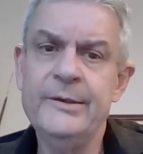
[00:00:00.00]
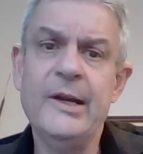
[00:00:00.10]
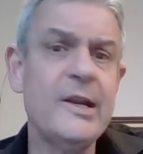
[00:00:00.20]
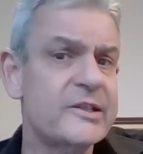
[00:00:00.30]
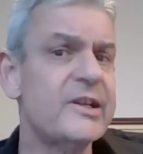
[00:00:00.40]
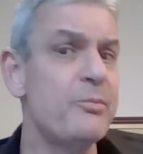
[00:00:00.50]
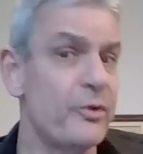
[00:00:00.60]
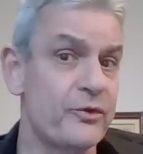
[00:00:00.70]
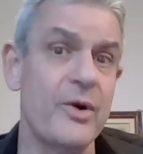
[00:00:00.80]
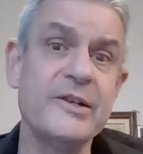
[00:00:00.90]
the next type
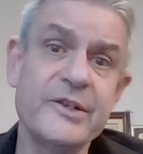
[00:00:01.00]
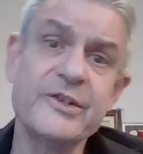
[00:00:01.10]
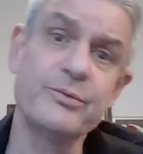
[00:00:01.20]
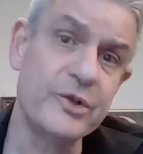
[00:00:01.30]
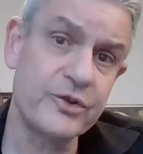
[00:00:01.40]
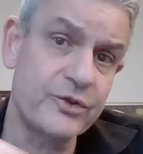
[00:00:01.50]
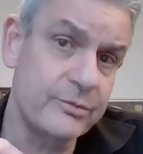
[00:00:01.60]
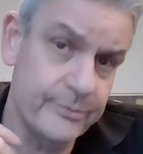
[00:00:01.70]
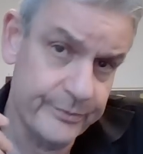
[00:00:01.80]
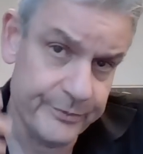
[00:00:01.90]
of crisis which
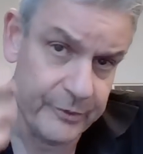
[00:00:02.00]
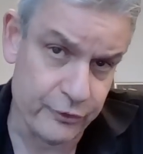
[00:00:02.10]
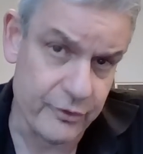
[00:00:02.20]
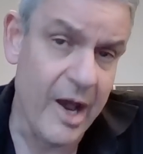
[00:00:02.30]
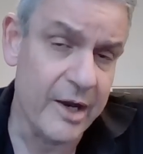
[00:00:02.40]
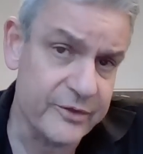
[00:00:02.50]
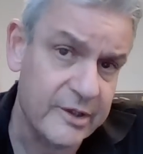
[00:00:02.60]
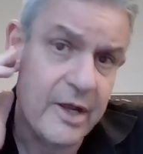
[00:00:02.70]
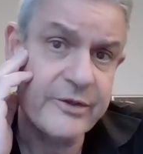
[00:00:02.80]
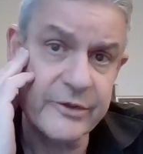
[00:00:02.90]
drives a
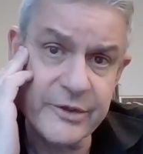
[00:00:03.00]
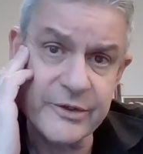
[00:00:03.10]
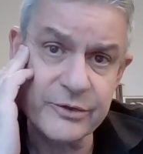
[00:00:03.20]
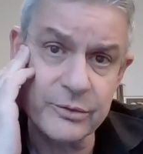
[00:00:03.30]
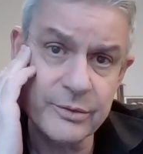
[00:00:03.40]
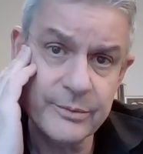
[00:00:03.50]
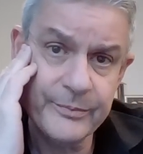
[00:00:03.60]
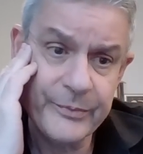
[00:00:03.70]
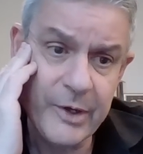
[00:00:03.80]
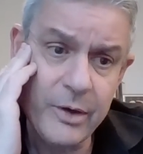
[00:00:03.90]
narcissist to
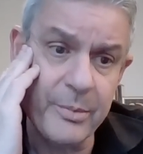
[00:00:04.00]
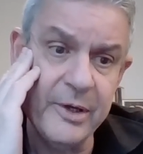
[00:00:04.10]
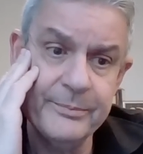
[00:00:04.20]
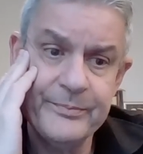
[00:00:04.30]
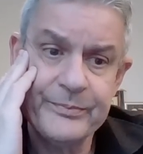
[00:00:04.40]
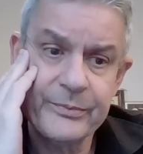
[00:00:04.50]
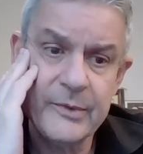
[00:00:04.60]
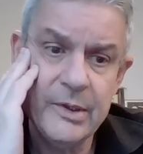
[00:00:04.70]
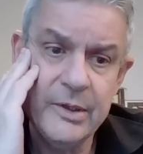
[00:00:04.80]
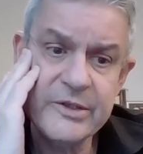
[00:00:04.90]
therapy
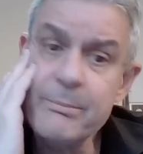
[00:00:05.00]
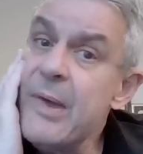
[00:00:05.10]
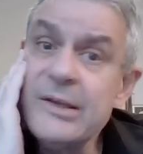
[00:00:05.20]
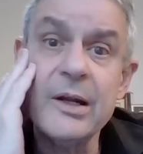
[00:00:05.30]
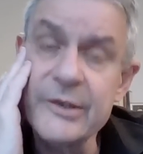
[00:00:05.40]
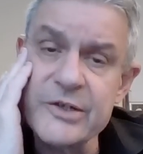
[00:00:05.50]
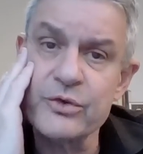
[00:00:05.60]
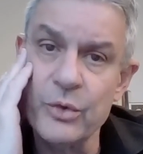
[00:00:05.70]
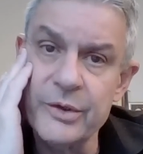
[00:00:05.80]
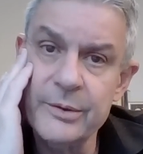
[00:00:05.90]
is a mental
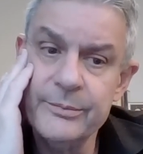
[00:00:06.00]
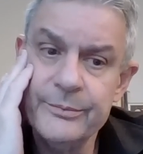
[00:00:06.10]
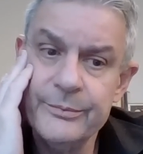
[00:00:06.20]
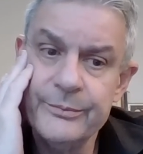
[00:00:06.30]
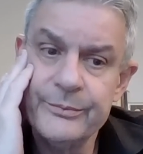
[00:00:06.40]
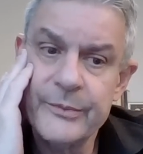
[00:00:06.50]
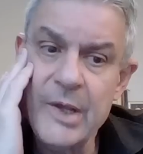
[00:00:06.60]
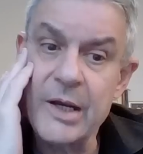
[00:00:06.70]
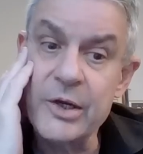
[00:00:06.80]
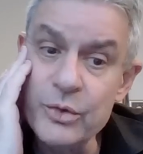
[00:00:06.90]
disorder,
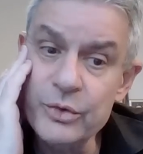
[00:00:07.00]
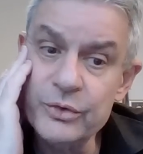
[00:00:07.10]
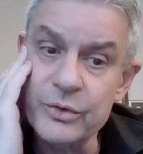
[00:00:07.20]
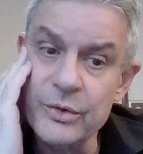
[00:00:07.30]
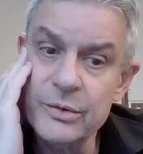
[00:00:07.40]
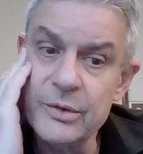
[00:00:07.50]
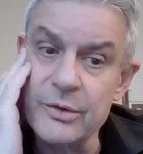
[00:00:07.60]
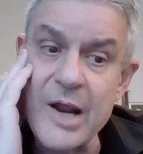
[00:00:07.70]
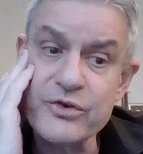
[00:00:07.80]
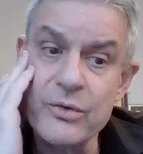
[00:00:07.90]
acute or
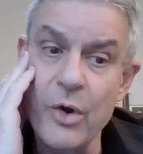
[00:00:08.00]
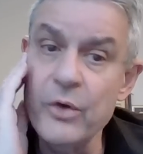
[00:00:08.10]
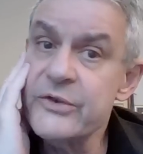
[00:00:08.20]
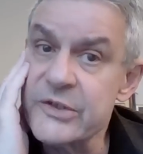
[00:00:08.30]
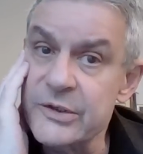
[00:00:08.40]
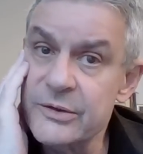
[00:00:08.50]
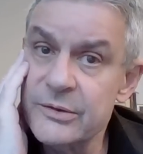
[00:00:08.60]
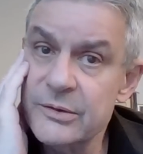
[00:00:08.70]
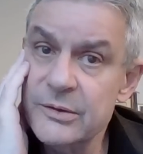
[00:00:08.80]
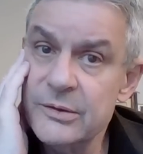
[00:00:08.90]
gradual onset
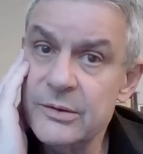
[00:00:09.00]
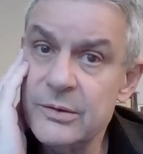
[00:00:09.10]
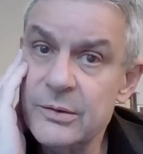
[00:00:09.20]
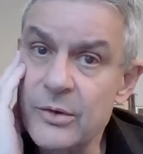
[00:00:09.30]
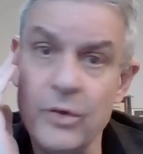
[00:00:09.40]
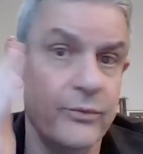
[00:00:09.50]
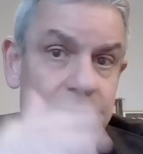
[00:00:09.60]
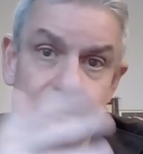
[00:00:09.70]
of